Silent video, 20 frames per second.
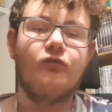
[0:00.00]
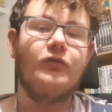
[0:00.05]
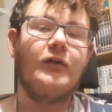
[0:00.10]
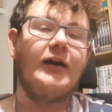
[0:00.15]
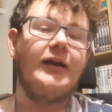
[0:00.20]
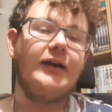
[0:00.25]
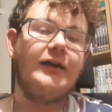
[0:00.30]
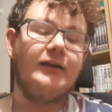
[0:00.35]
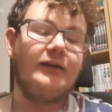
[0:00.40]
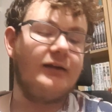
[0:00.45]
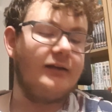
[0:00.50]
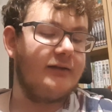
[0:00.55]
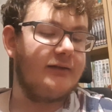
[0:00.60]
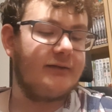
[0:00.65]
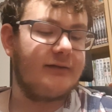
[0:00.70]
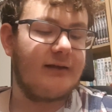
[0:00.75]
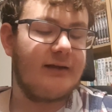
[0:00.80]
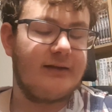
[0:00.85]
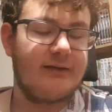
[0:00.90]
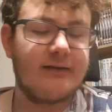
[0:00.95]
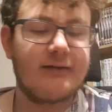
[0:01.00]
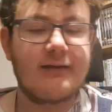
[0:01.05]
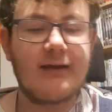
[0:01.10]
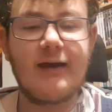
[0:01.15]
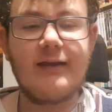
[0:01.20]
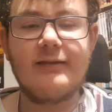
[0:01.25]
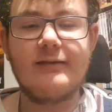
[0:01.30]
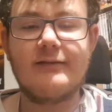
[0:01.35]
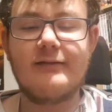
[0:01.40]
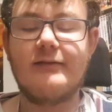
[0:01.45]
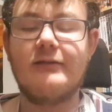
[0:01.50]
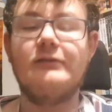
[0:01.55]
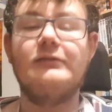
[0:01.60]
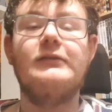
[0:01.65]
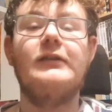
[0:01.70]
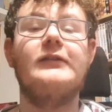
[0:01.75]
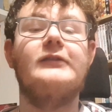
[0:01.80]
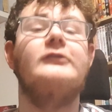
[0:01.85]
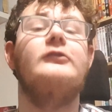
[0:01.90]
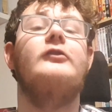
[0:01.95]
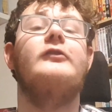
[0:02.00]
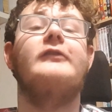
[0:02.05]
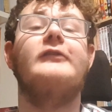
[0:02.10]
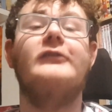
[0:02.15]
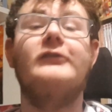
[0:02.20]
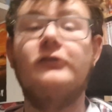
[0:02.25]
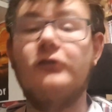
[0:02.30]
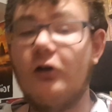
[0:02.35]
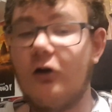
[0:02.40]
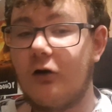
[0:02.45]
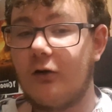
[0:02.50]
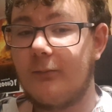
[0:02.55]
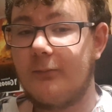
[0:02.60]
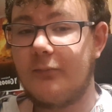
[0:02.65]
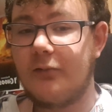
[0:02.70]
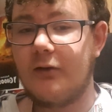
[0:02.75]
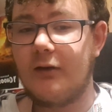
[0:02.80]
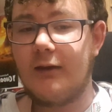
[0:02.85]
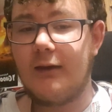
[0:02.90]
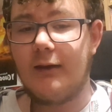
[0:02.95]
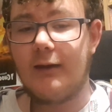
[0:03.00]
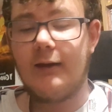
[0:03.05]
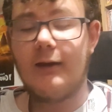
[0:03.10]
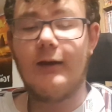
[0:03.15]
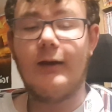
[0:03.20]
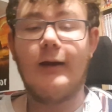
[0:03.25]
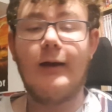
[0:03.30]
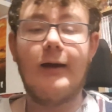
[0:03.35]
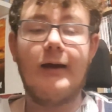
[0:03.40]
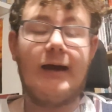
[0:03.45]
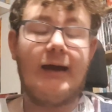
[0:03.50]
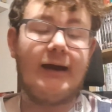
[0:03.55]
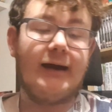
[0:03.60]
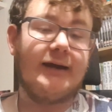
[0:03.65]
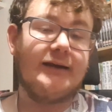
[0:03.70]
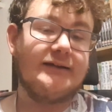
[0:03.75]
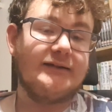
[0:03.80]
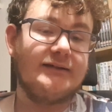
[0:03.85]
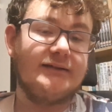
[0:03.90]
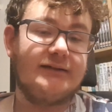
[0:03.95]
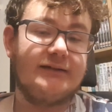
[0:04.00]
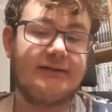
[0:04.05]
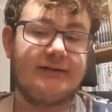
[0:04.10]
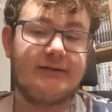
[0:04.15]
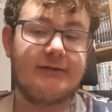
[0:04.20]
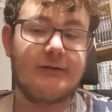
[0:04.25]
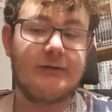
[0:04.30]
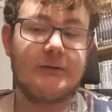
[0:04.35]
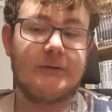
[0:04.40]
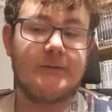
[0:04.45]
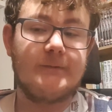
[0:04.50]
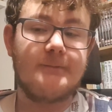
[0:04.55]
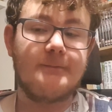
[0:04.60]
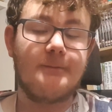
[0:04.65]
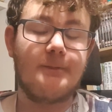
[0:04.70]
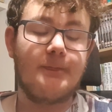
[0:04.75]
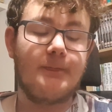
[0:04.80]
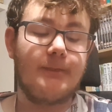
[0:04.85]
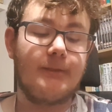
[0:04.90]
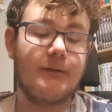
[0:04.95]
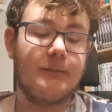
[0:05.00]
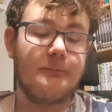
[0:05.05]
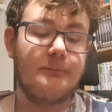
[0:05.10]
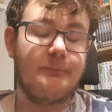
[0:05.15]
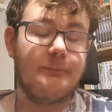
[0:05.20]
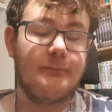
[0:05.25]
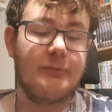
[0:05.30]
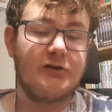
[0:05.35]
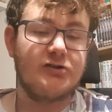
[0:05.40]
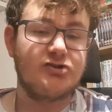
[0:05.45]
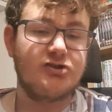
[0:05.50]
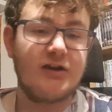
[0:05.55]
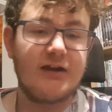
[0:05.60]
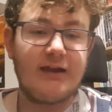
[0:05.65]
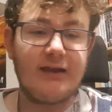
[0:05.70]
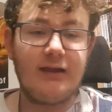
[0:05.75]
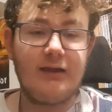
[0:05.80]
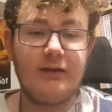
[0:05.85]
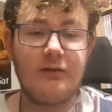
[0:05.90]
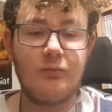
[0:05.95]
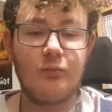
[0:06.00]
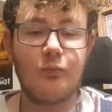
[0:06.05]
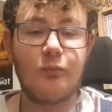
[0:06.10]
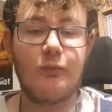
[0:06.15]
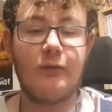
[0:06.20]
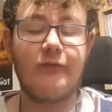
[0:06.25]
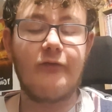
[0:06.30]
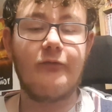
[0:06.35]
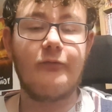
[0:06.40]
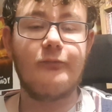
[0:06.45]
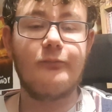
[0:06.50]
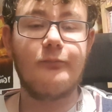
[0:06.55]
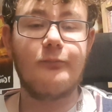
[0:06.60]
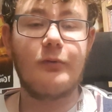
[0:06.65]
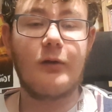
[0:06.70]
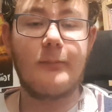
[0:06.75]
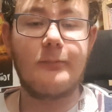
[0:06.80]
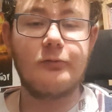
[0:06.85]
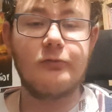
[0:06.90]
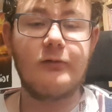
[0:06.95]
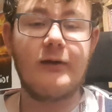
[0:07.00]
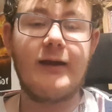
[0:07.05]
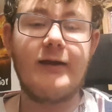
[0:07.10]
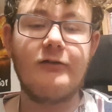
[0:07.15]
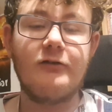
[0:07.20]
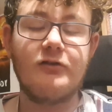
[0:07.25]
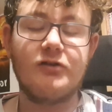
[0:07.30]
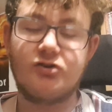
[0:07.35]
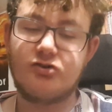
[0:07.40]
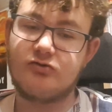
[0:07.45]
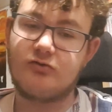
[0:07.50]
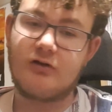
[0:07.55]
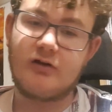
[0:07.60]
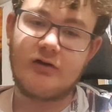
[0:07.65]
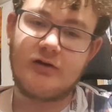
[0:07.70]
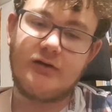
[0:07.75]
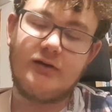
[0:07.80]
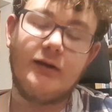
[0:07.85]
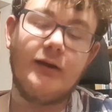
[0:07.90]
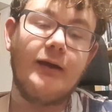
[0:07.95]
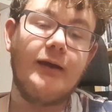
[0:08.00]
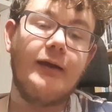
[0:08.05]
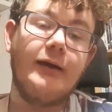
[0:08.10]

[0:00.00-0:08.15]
rain is intense and does not stop. And so, but she, with a prayer at a shrine,